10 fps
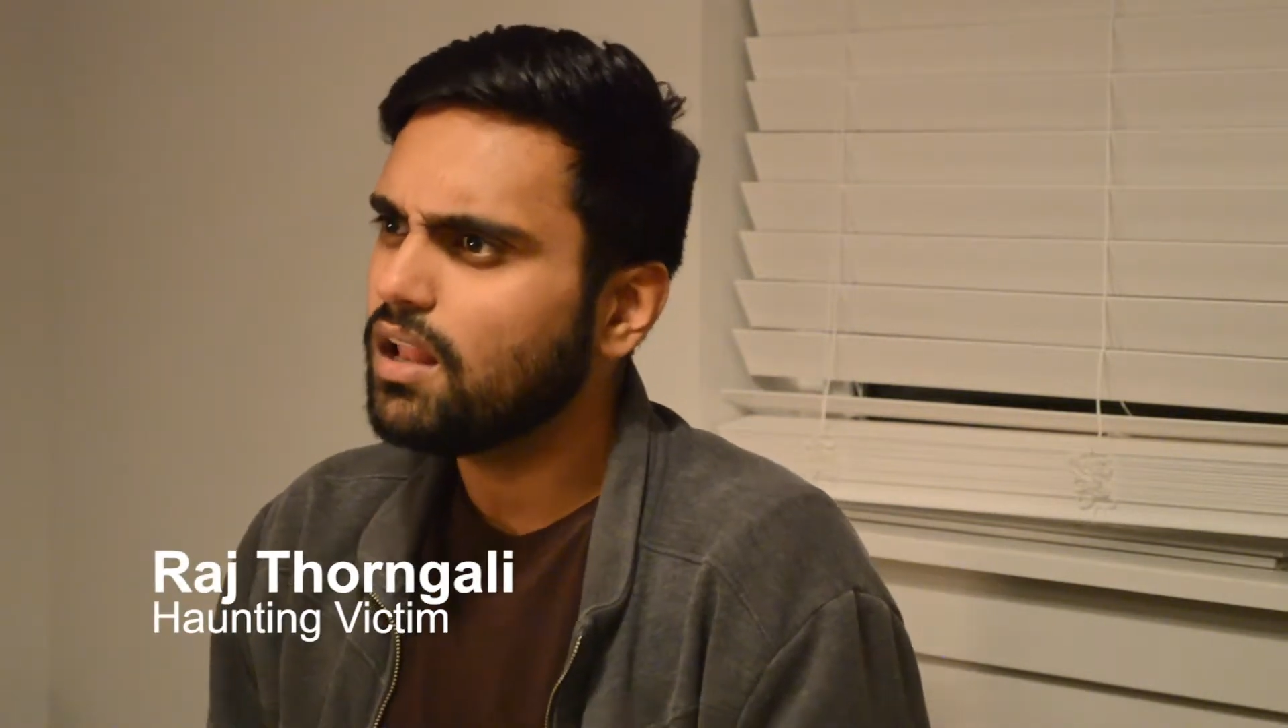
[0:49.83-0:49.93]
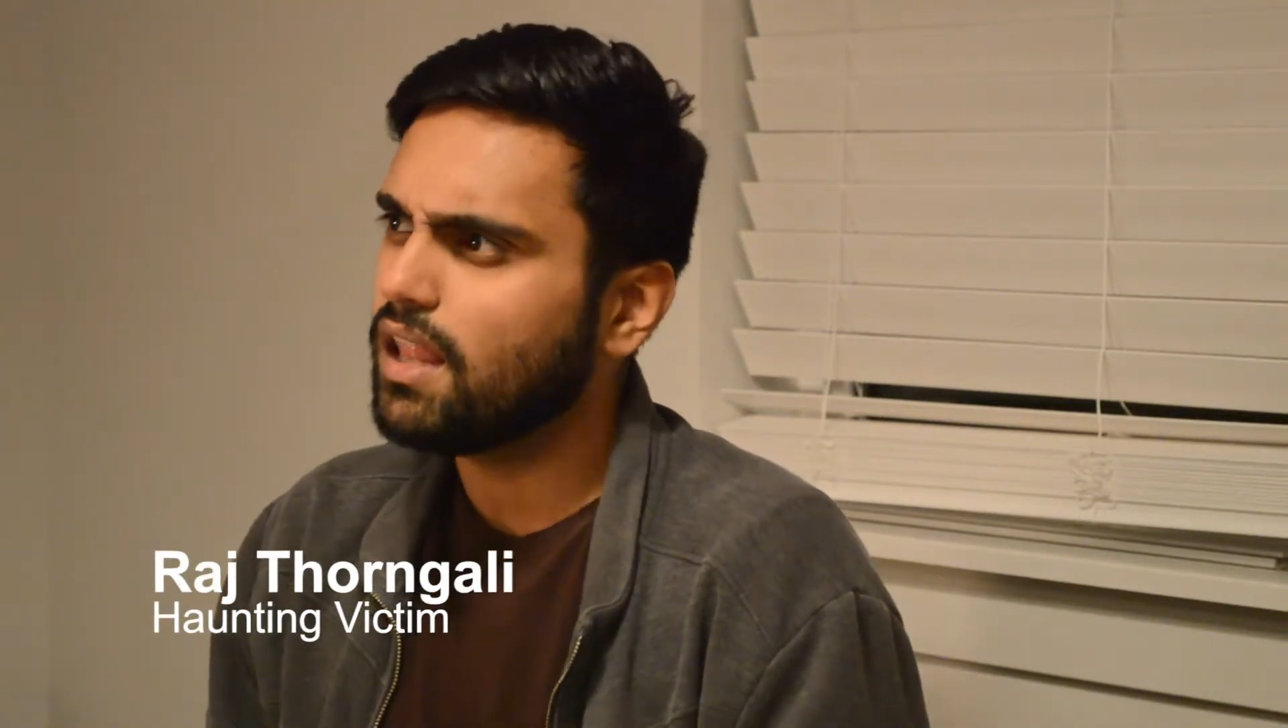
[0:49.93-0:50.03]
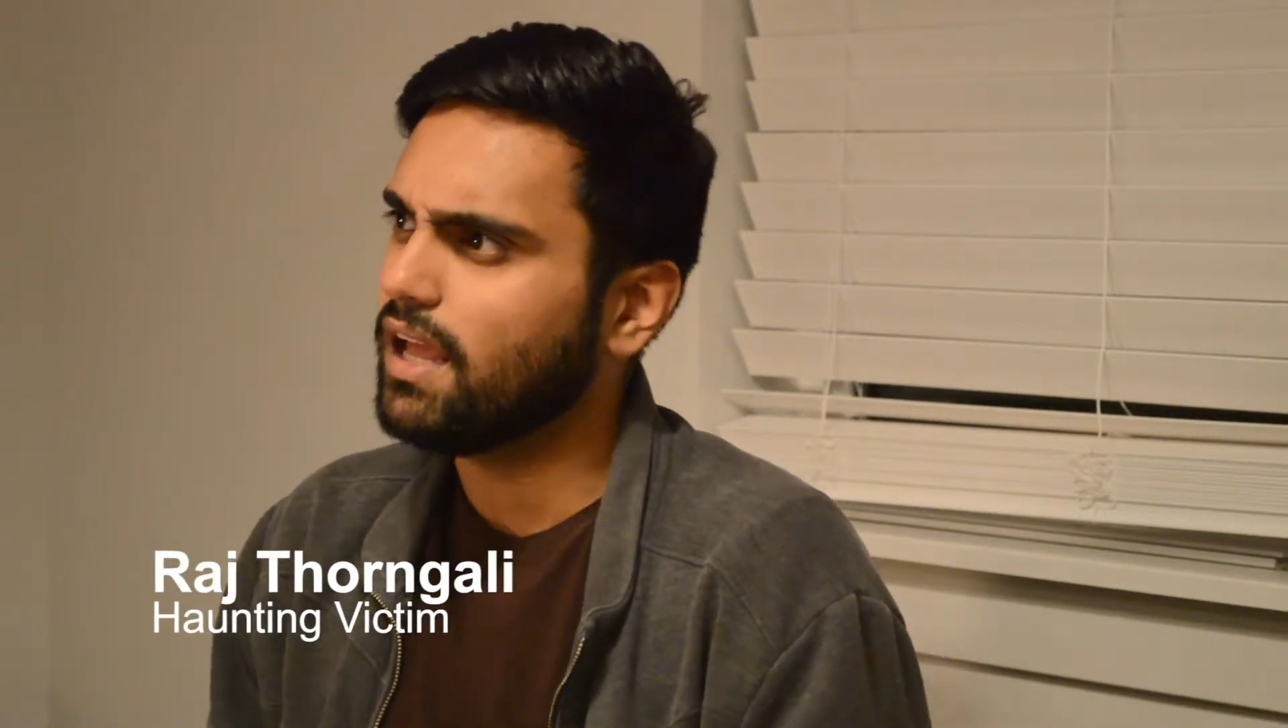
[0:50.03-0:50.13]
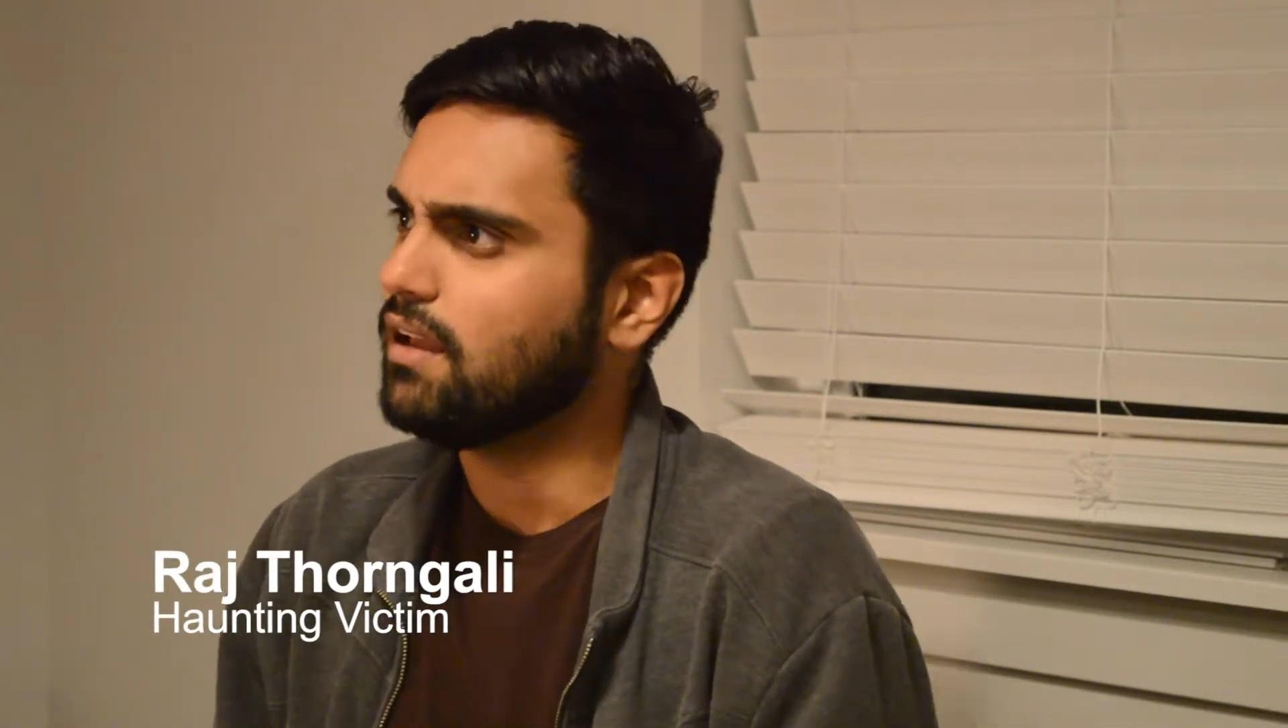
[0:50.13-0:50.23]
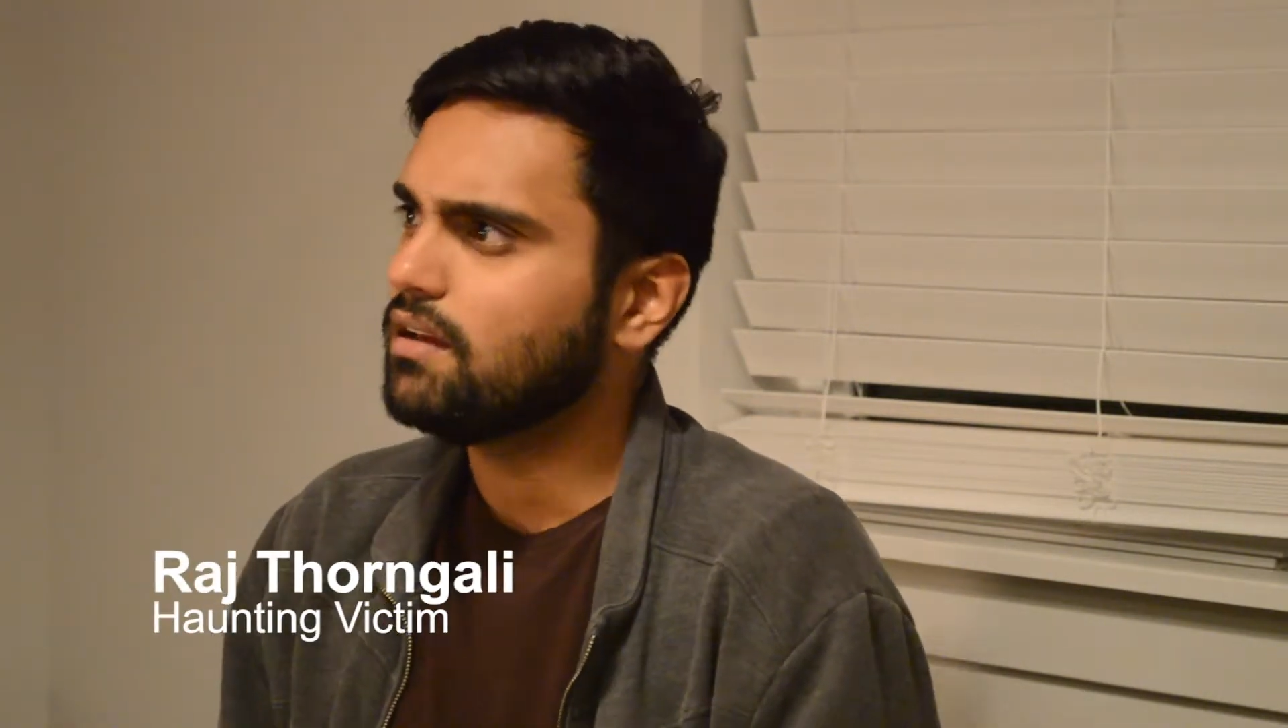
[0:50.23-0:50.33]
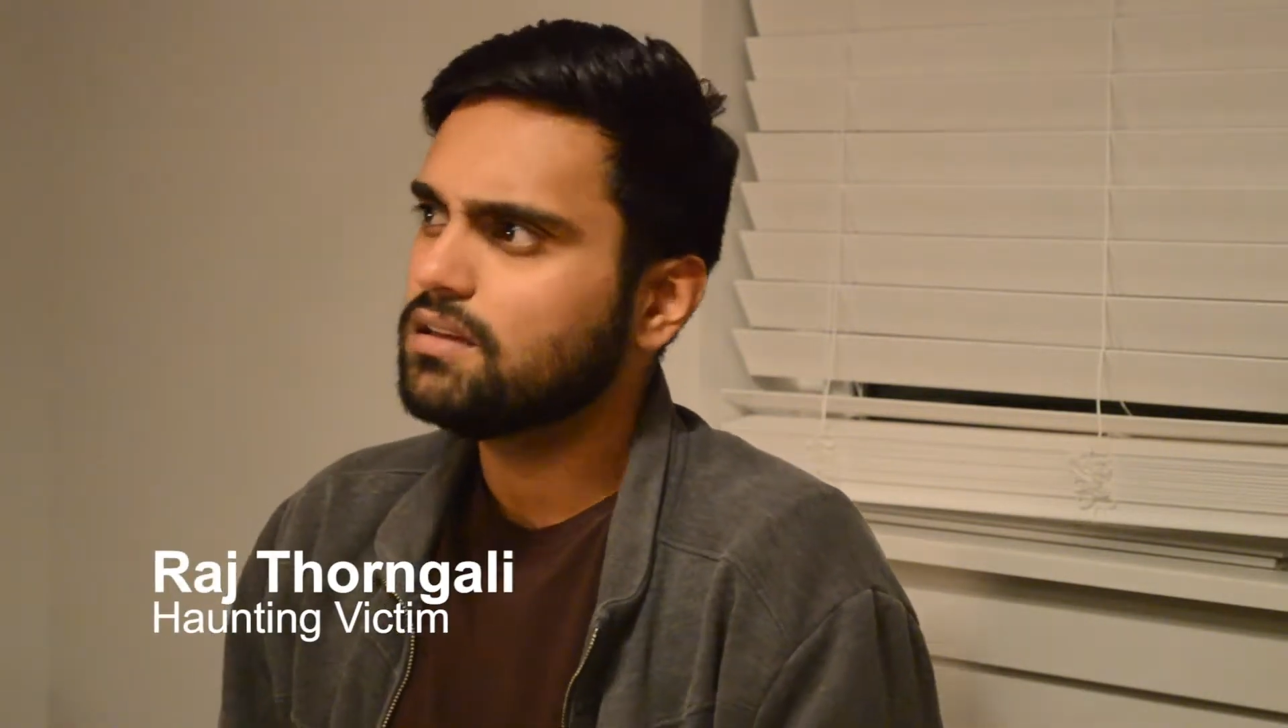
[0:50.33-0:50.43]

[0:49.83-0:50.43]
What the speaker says: like